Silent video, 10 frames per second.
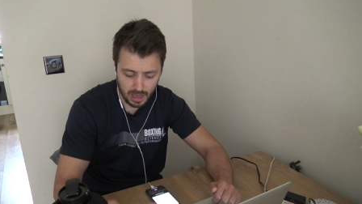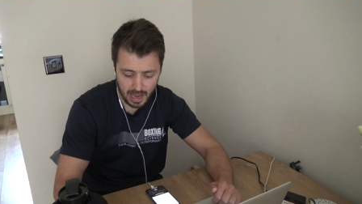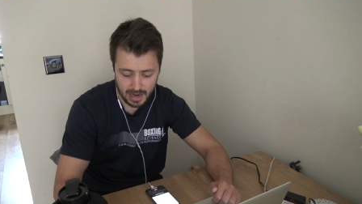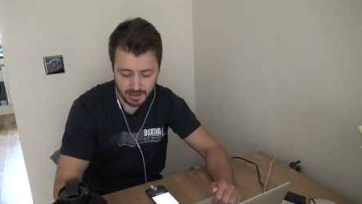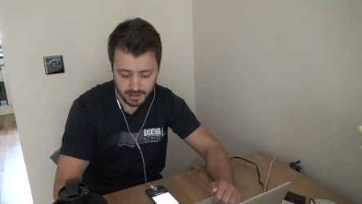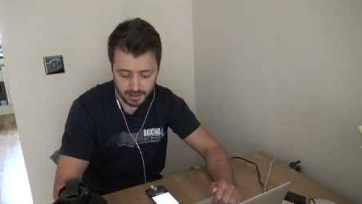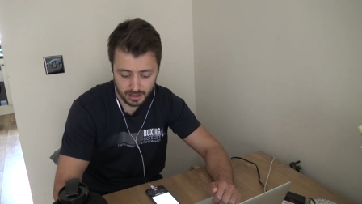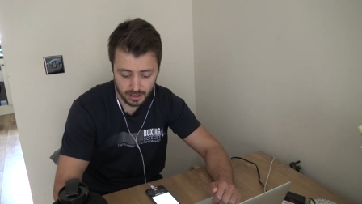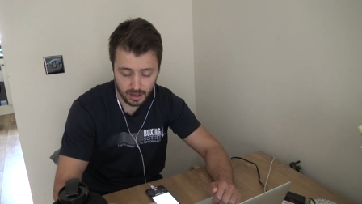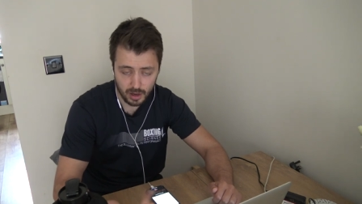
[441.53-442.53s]

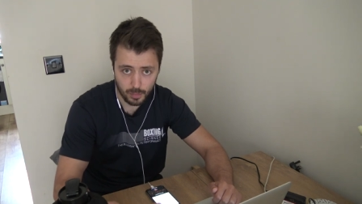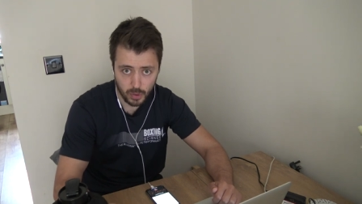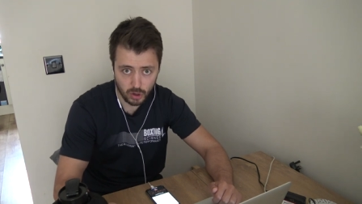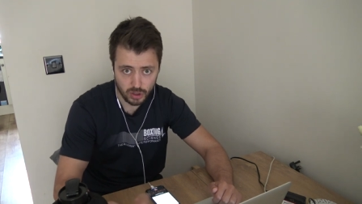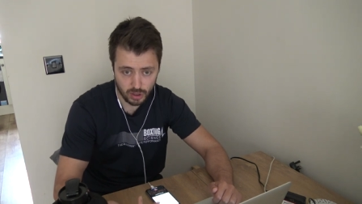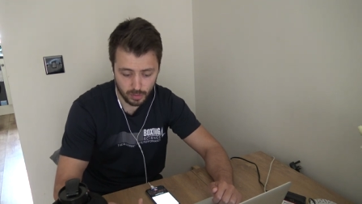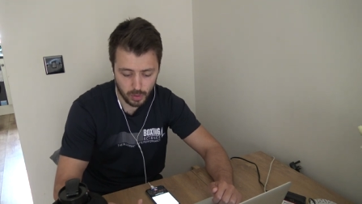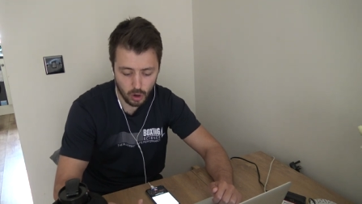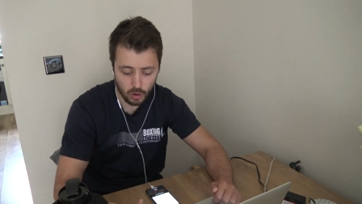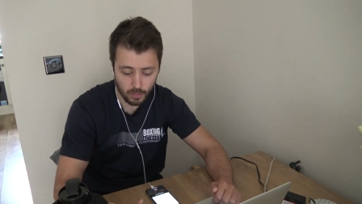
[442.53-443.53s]
hinge, push,
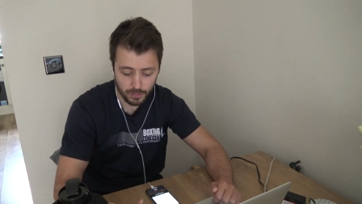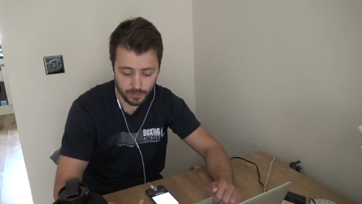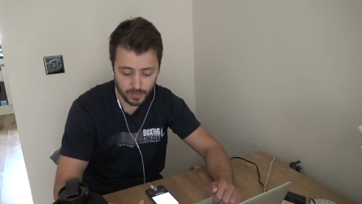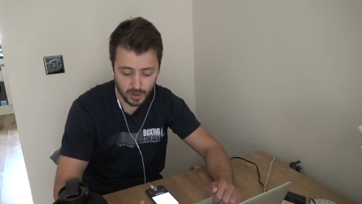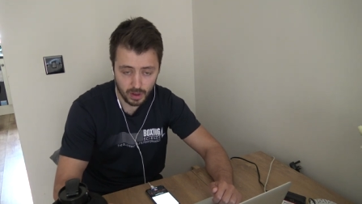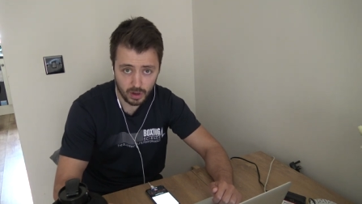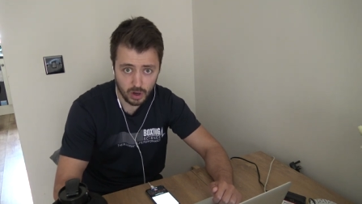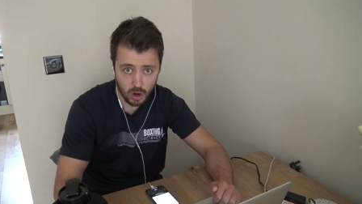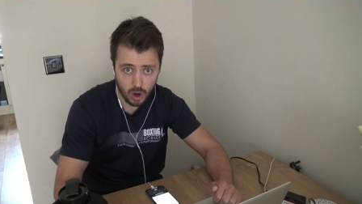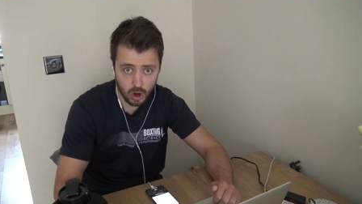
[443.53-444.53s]
pull,
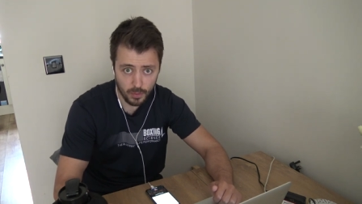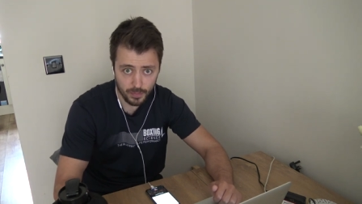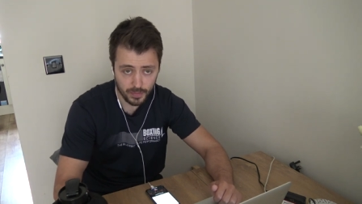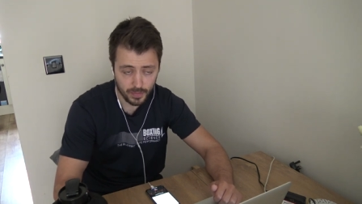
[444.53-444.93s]
core,